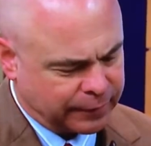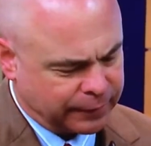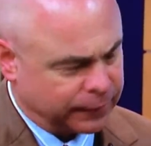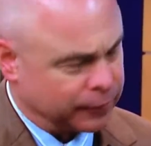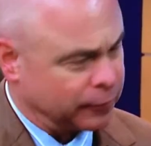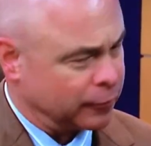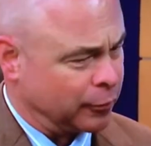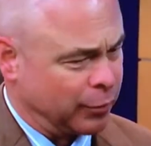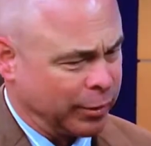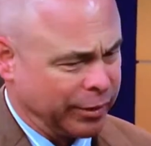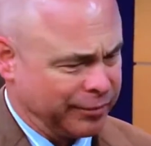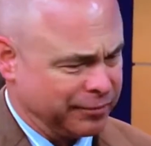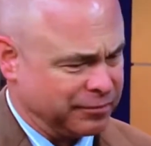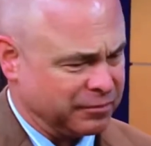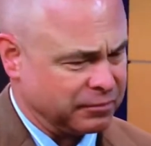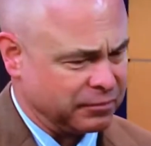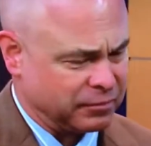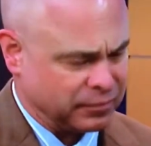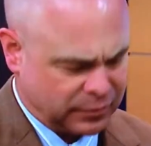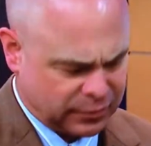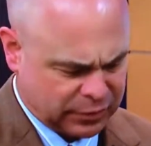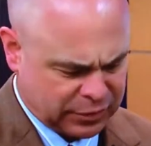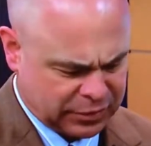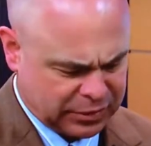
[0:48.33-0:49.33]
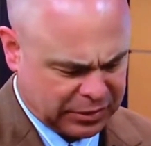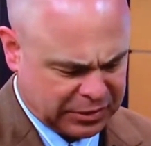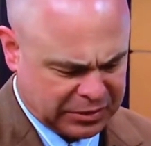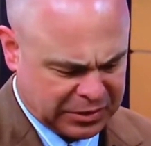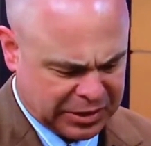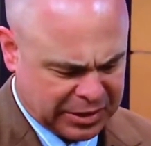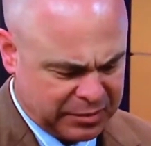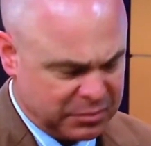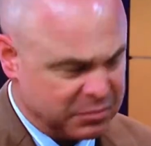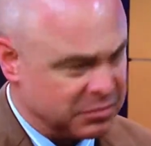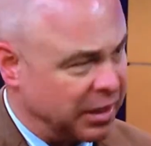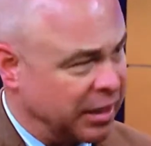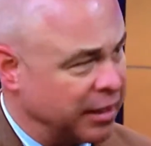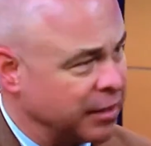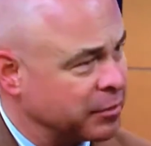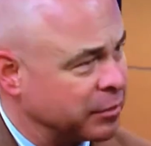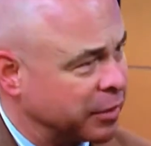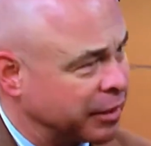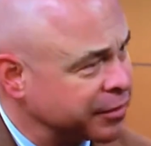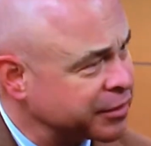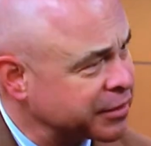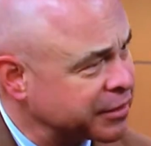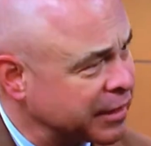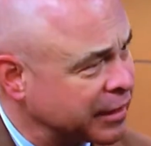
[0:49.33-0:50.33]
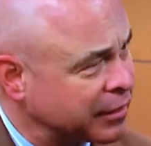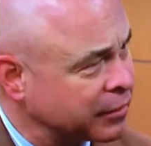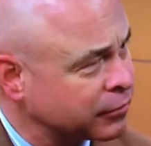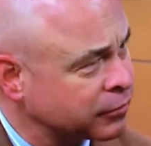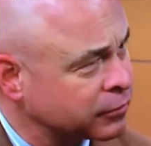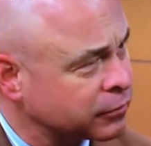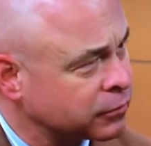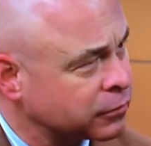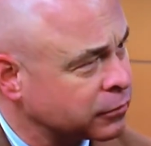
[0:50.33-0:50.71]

for, what, 8 months now?